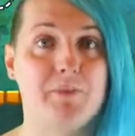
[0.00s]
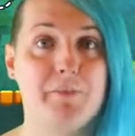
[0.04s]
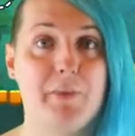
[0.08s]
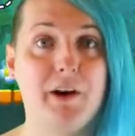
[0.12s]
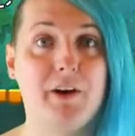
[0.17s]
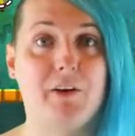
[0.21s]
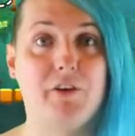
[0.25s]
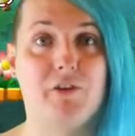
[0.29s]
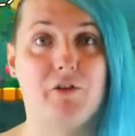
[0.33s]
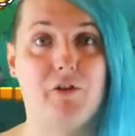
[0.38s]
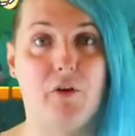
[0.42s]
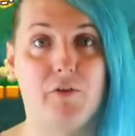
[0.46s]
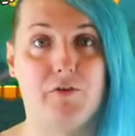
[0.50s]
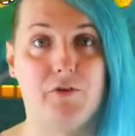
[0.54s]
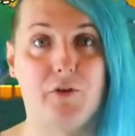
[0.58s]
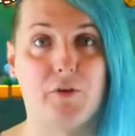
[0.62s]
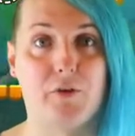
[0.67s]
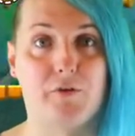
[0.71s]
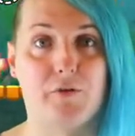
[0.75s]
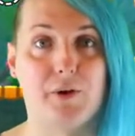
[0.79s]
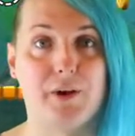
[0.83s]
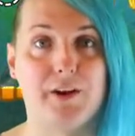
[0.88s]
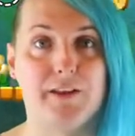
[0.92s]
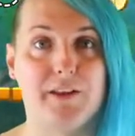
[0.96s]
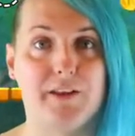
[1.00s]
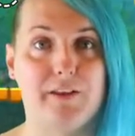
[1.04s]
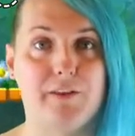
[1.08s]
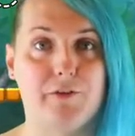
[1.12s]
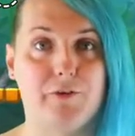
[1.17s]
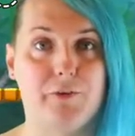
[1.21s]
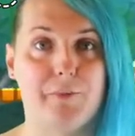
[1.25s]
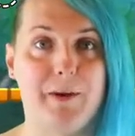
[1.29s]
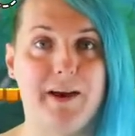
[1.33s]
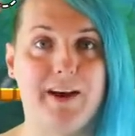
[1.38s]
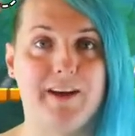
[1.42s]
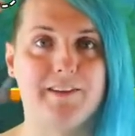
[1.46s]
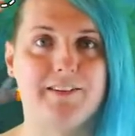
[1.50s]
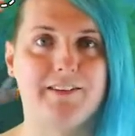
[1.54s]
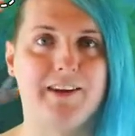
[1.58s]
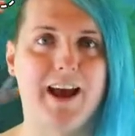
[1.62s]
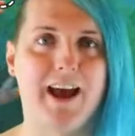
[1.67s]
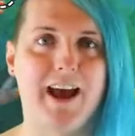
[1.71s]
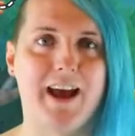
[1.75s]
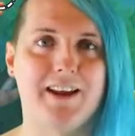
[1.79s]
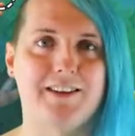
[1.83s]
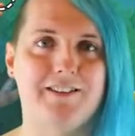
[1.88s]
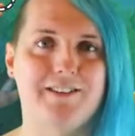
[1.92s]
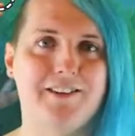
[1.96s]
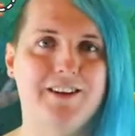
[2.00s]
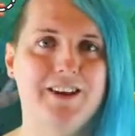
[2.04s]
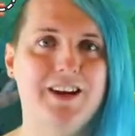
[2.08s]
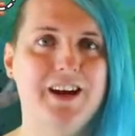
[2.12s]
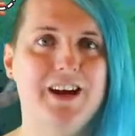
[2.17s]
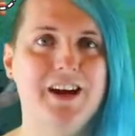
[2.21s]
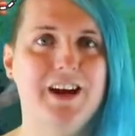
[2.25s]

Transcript: to Microsoft's offering in the space, and